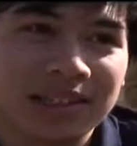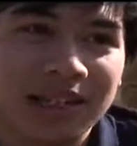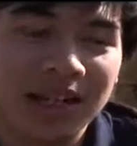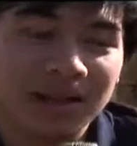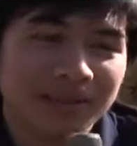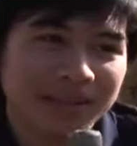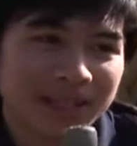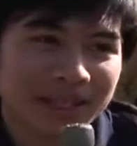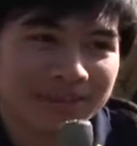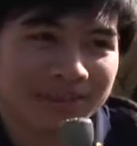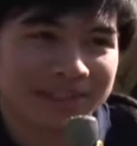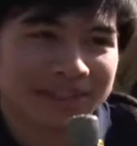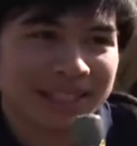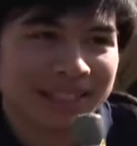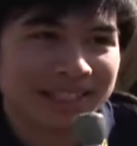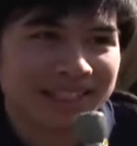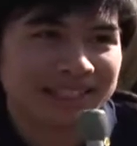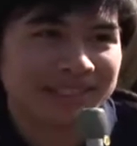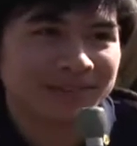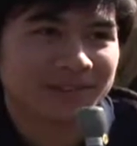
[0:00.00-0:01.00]
Uh, my name is
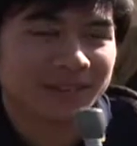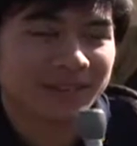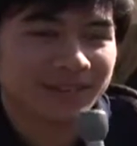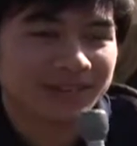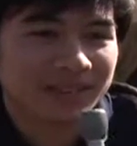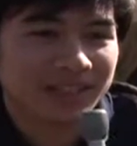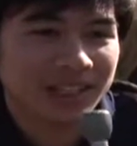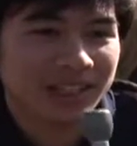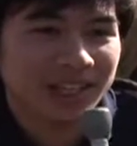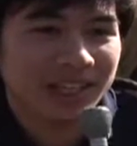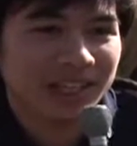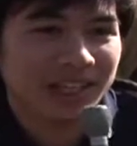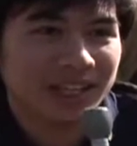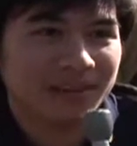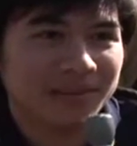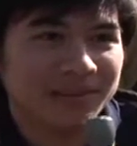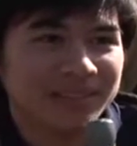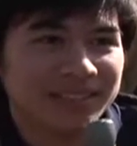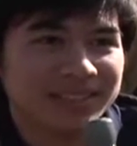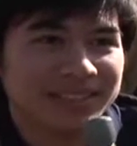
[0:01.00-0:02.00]
Alex Vu. Uh,
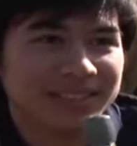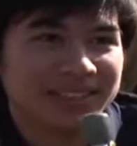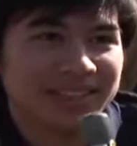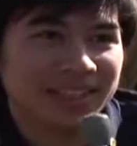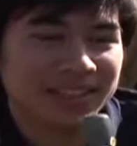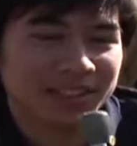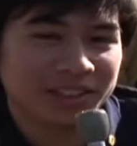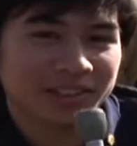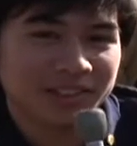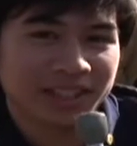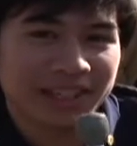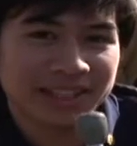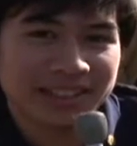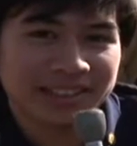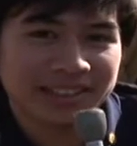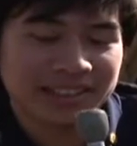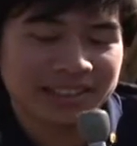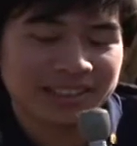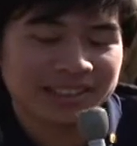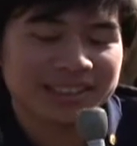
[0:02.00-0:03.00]
I'm a UC undergrad,
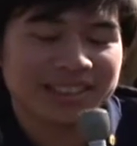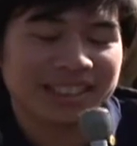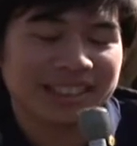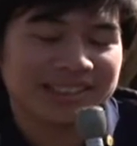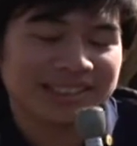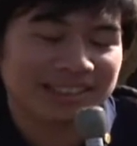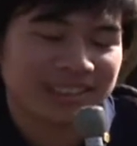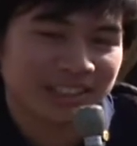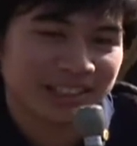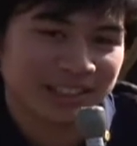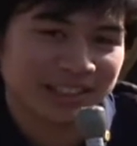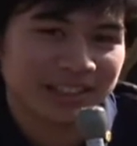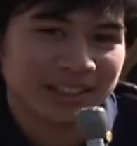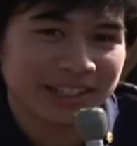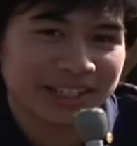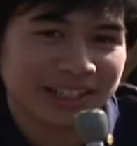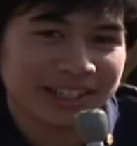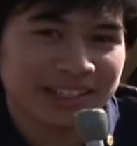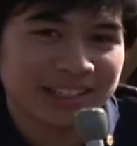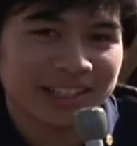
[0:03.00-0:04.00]
a UCSD
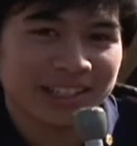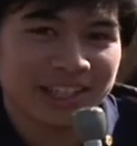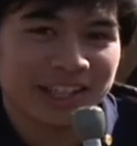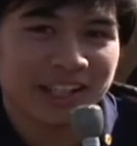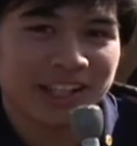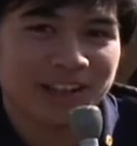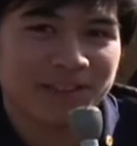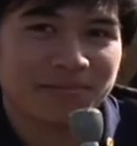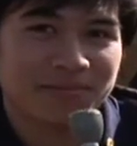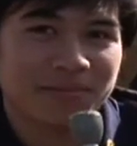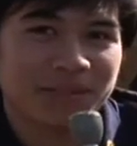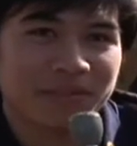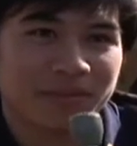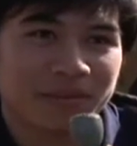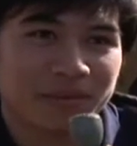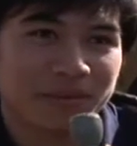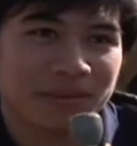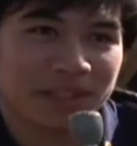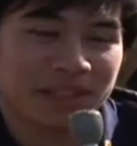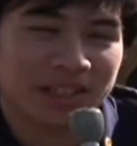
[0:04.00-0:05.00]
undergrad uh,
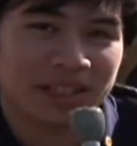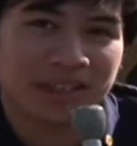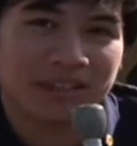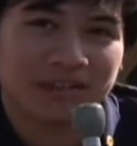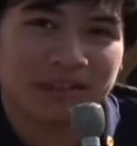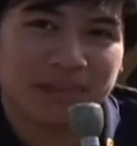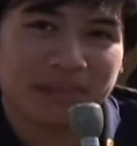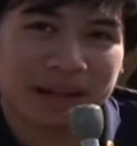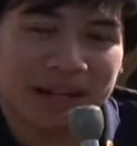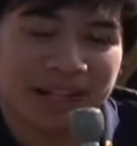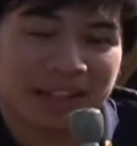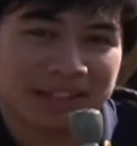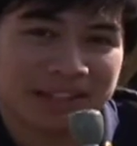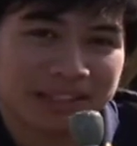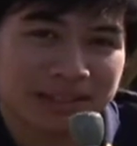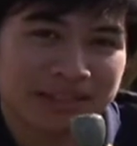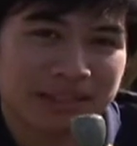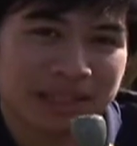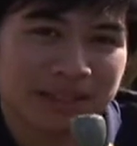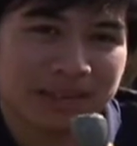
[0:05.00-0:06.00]
from the biology
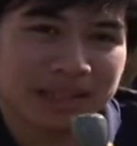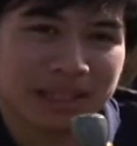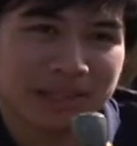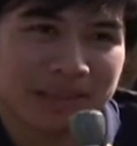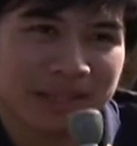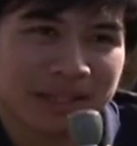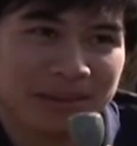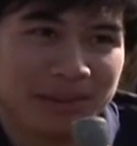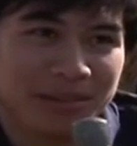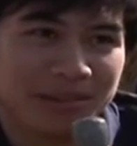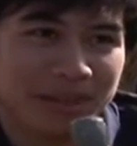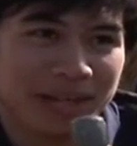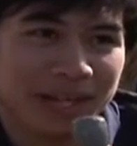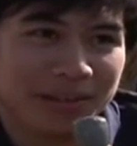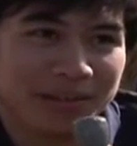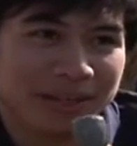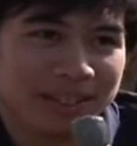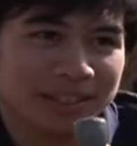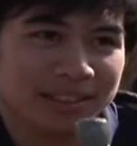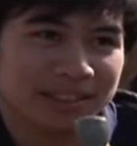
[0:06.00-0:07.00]
department. I'm a human bio
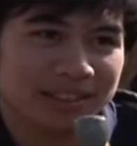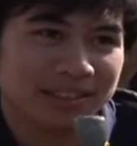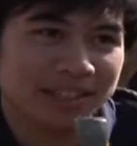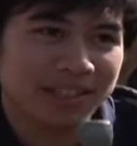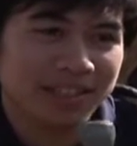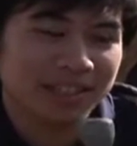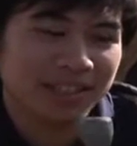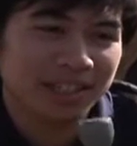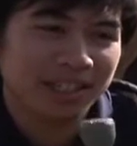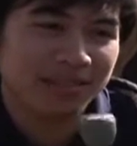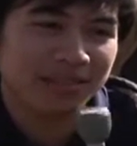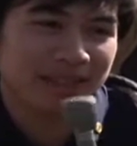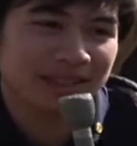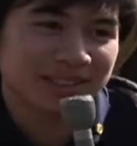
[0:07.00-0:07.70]
major. I'm